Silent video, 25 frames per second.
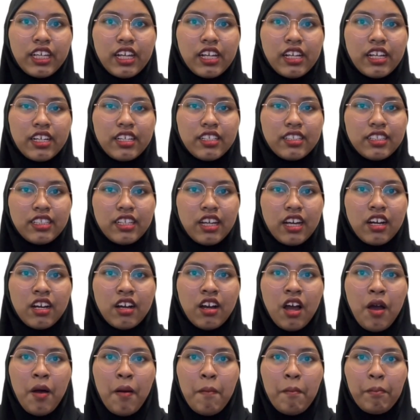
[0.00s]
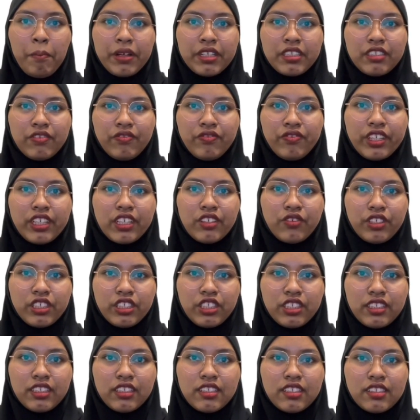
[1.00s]
Asia-Pacific
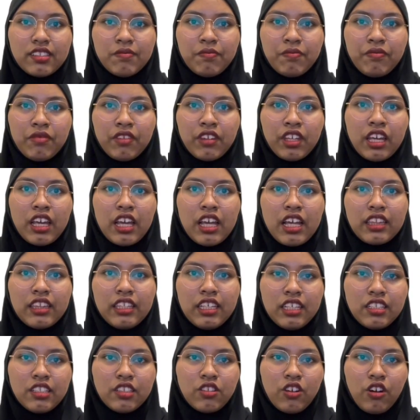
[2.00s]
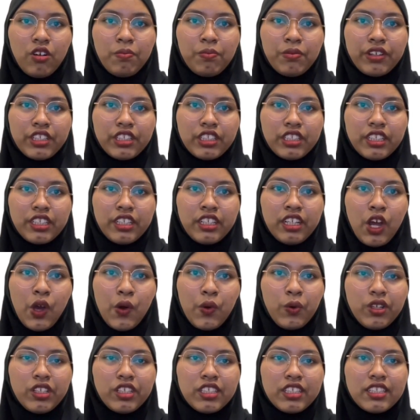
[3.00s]
region. This cooperation,
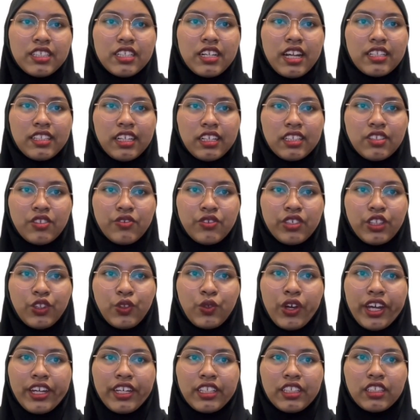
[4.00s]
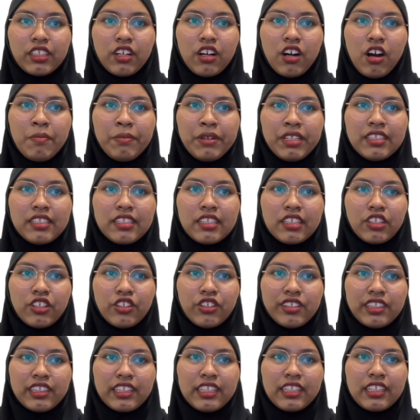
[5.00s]
which is necessary to handle common
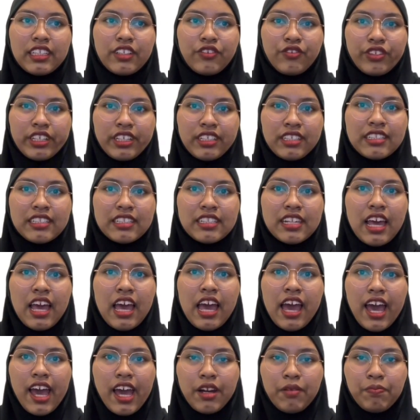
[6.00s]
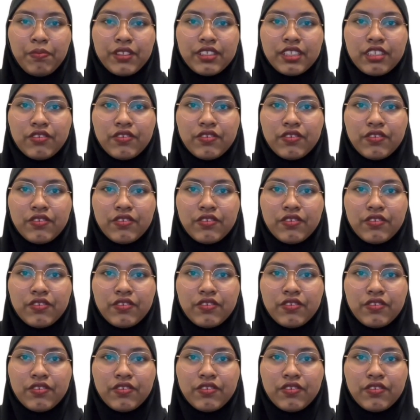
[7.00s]
security risks and preserve